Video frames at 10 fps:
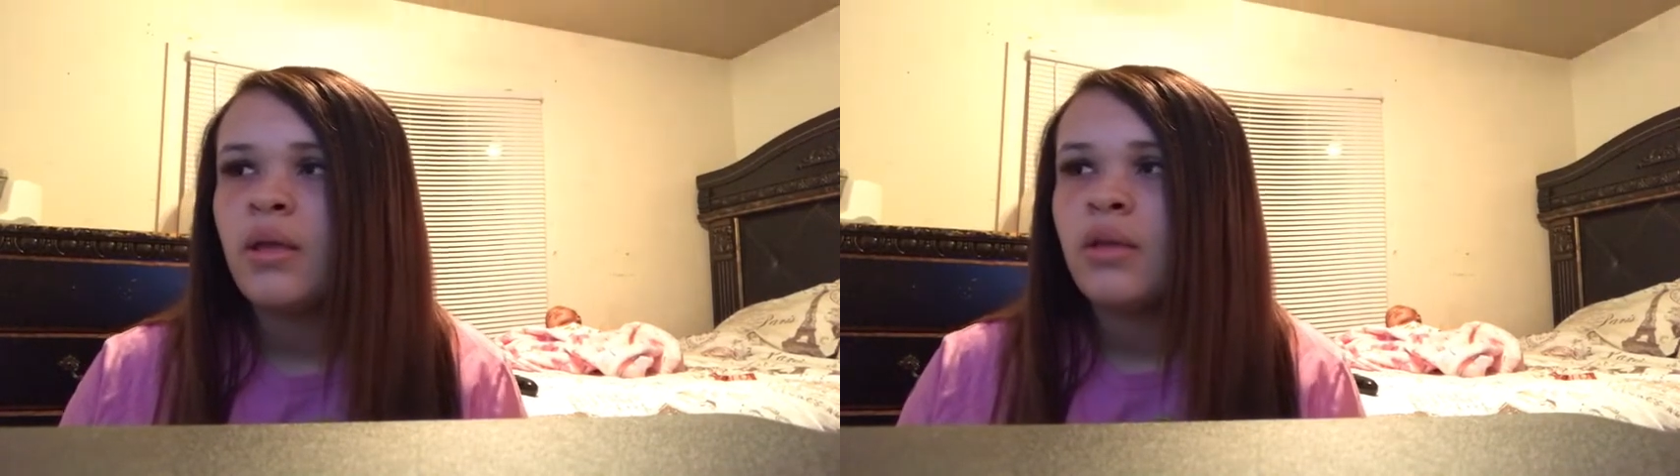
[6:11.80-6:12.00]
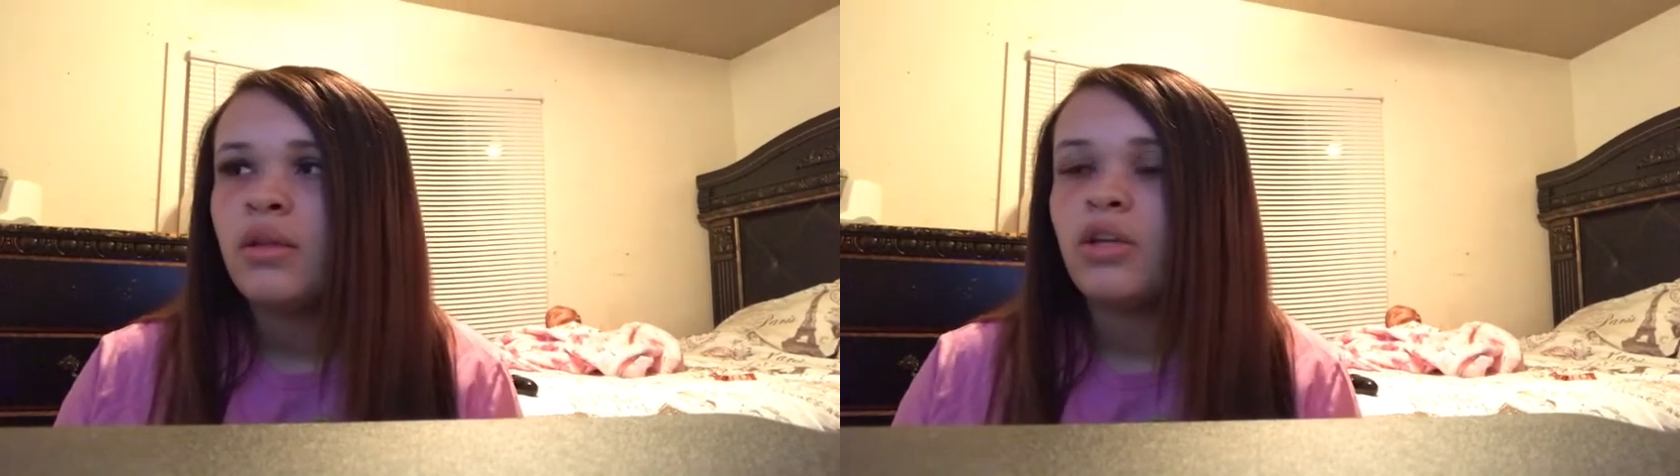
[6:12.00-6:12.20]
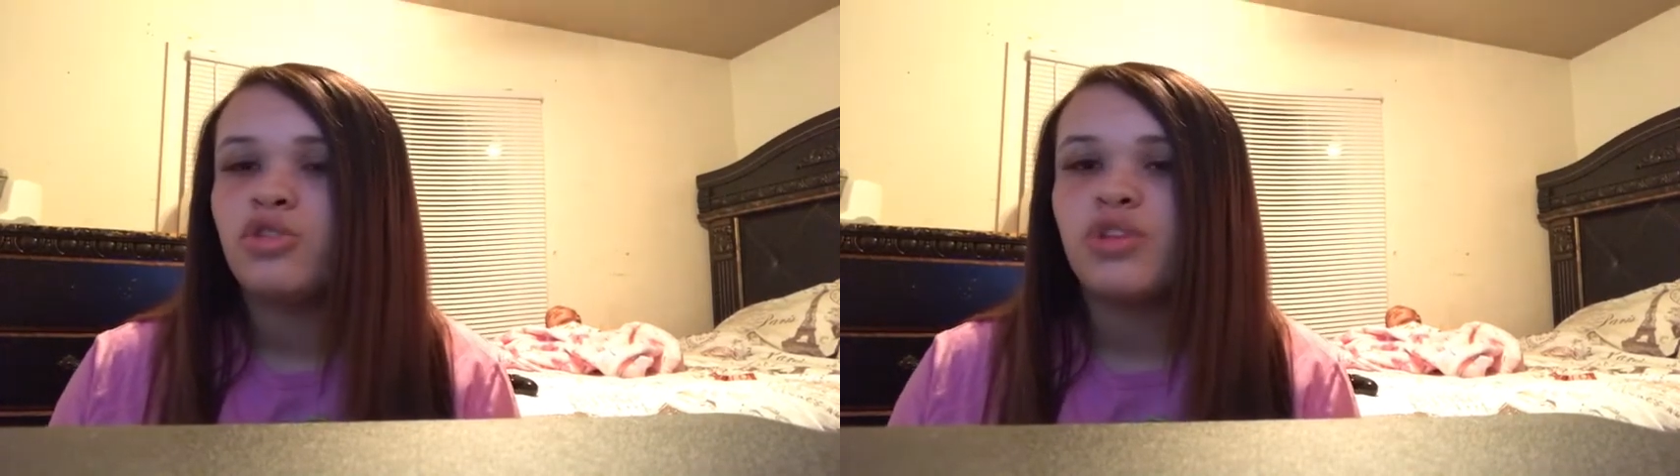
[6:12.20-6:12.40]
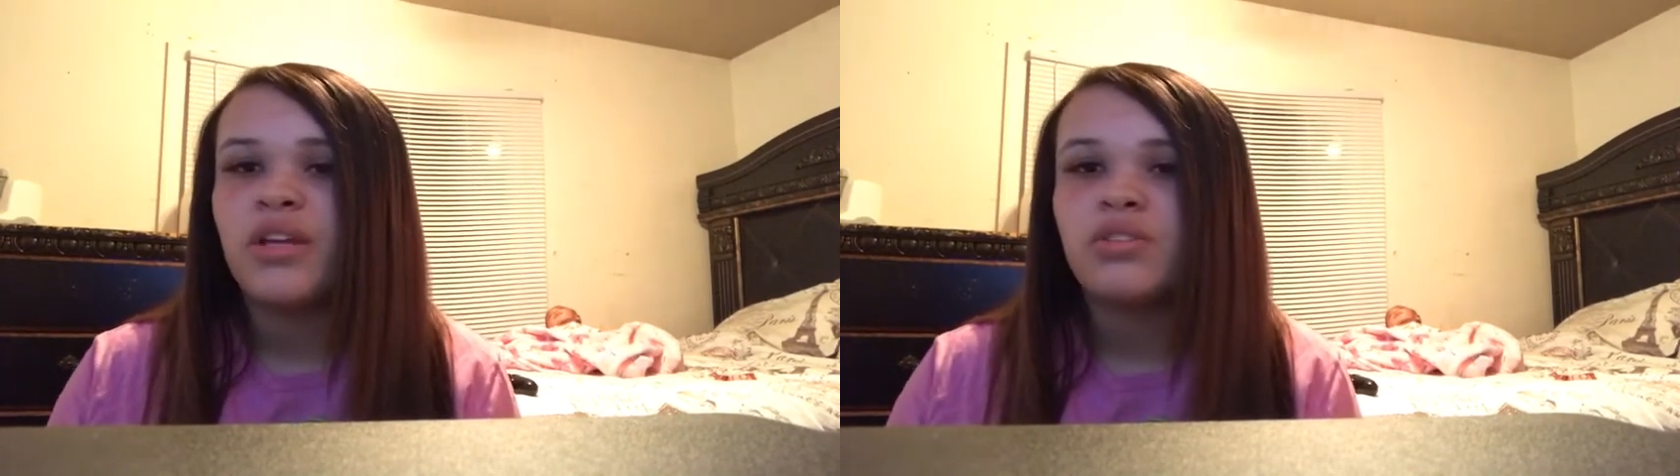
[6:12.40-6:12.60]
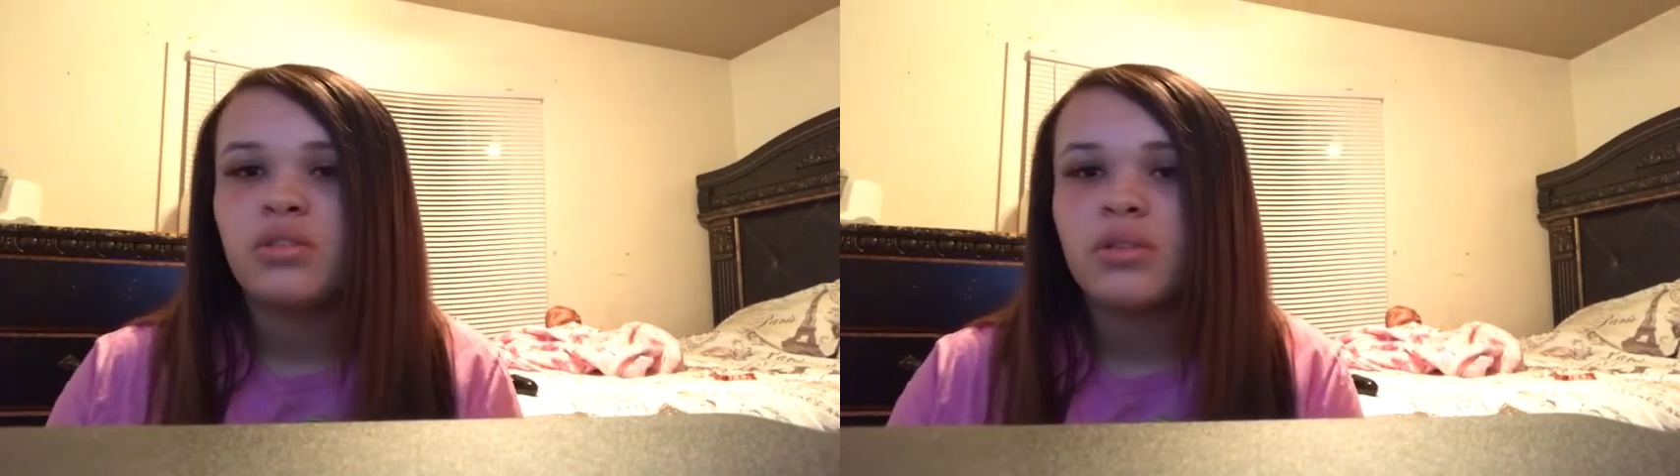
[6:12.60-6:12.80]
the
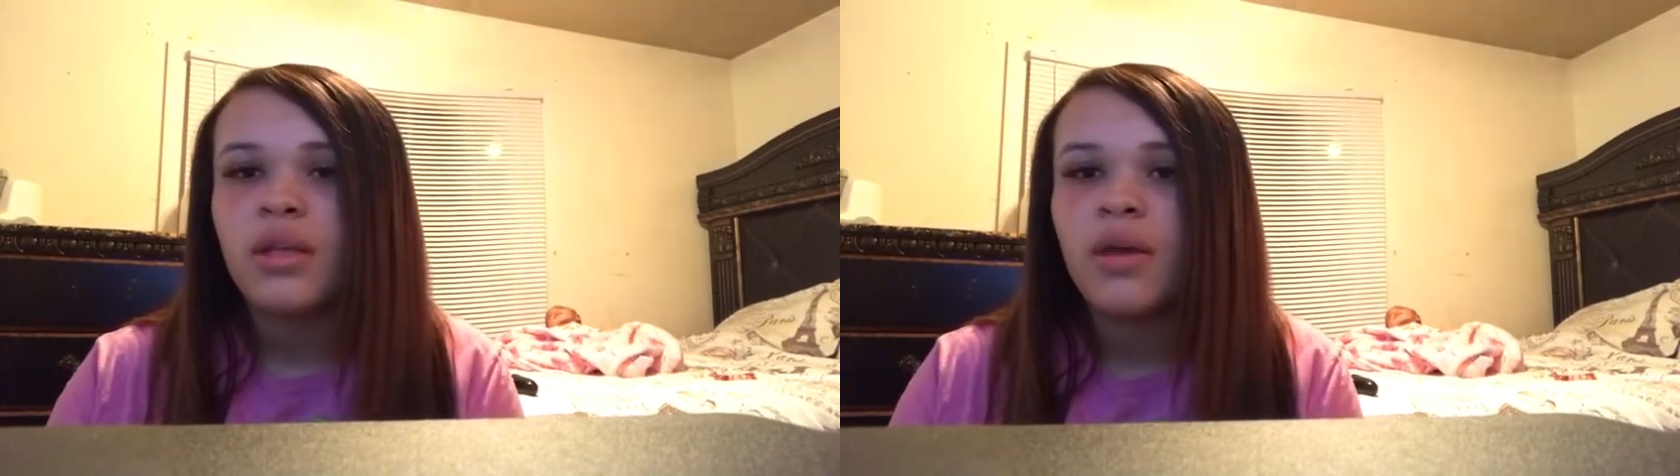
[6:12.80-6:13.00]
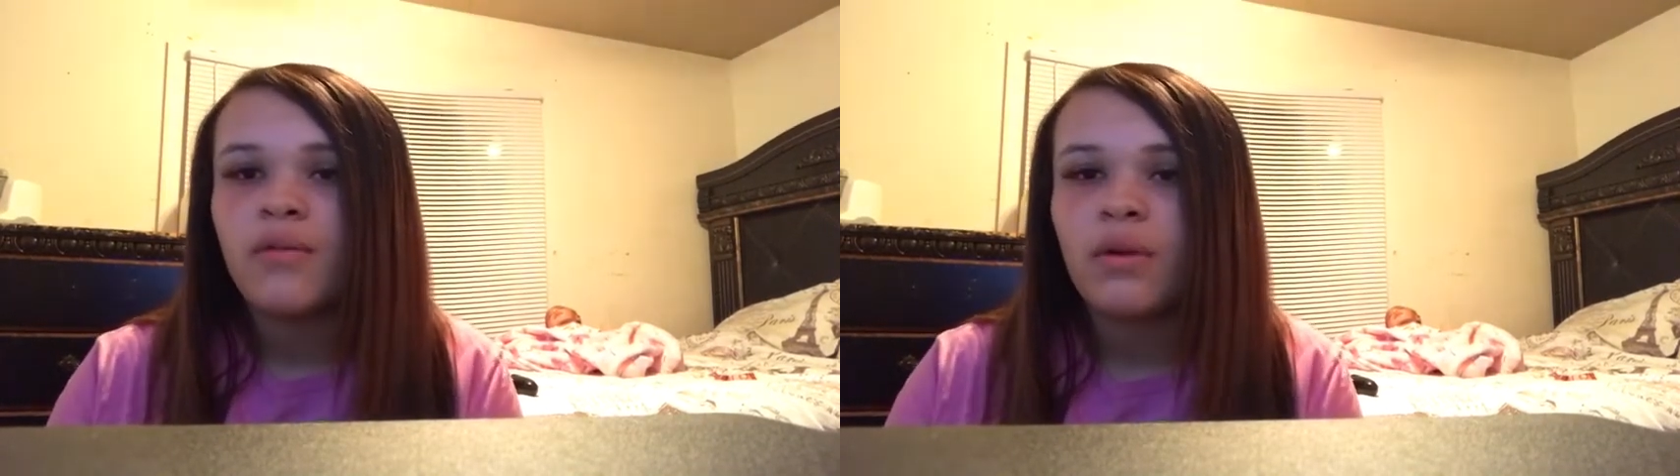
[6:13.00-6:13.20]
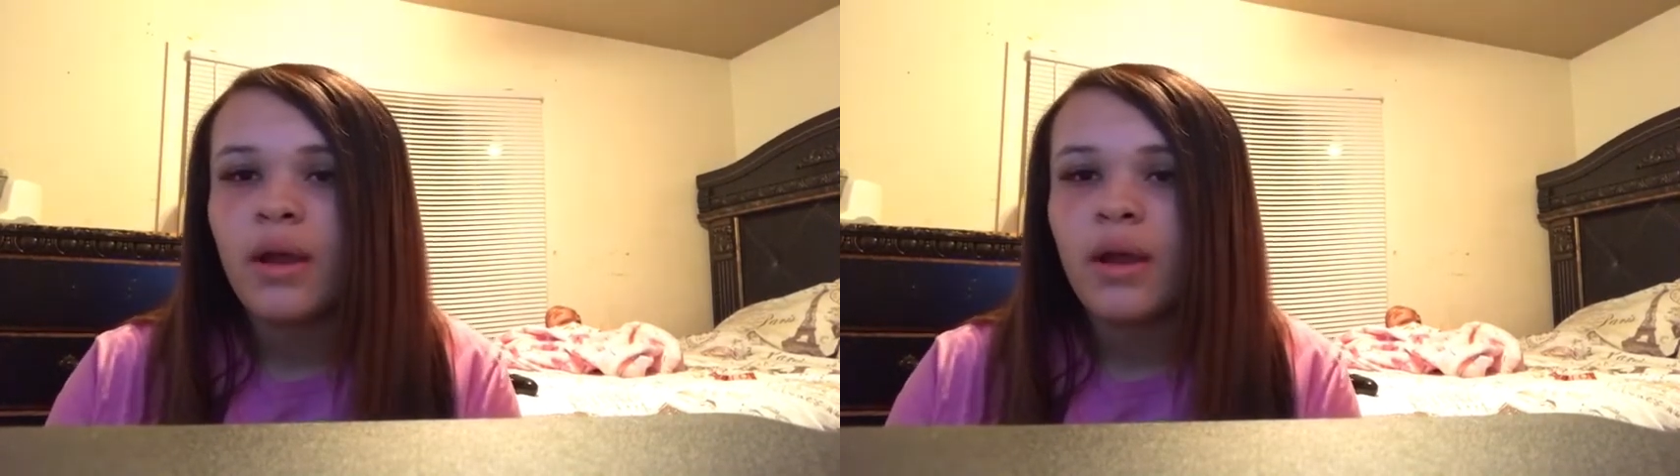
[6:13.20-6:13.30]
contractions never,